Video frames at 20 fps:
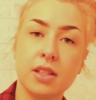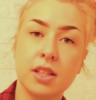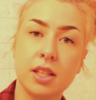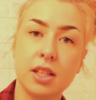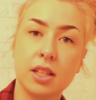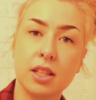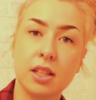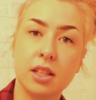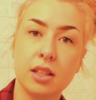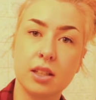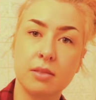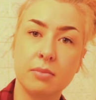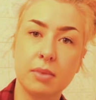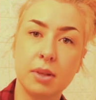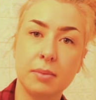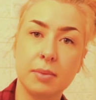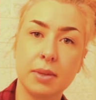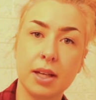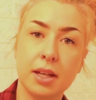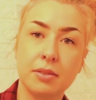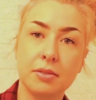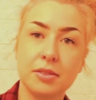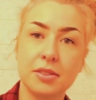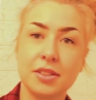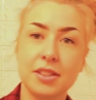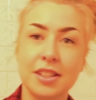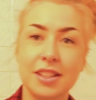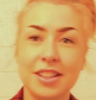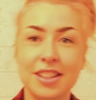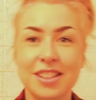Like, maybe I will
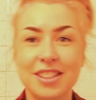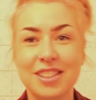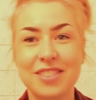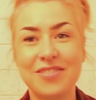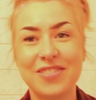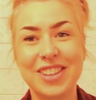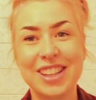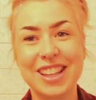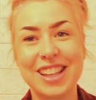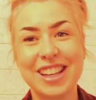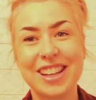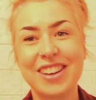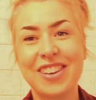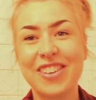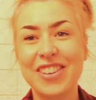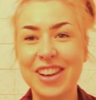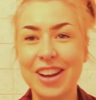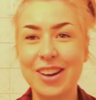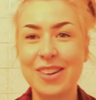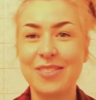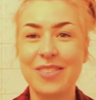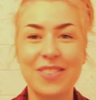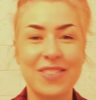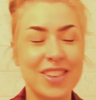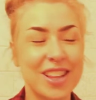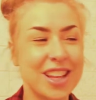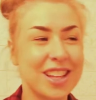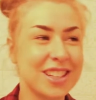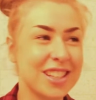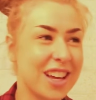see this and be like, oh yeah, I remember
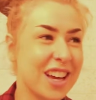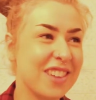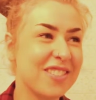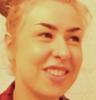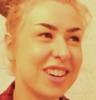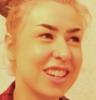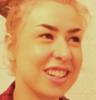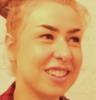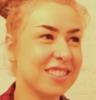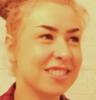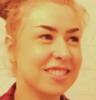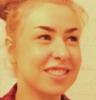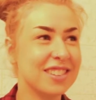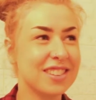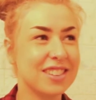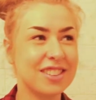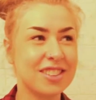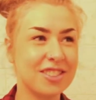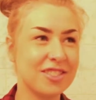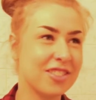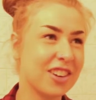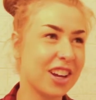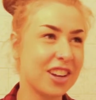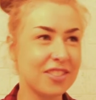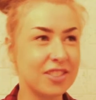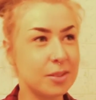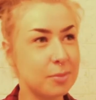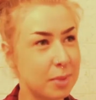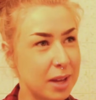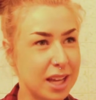that time I
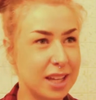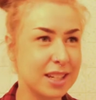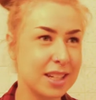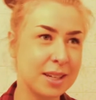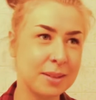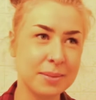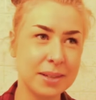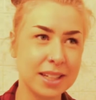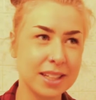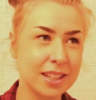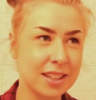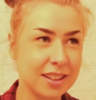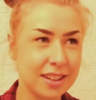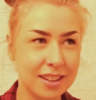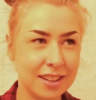survived a pandemic.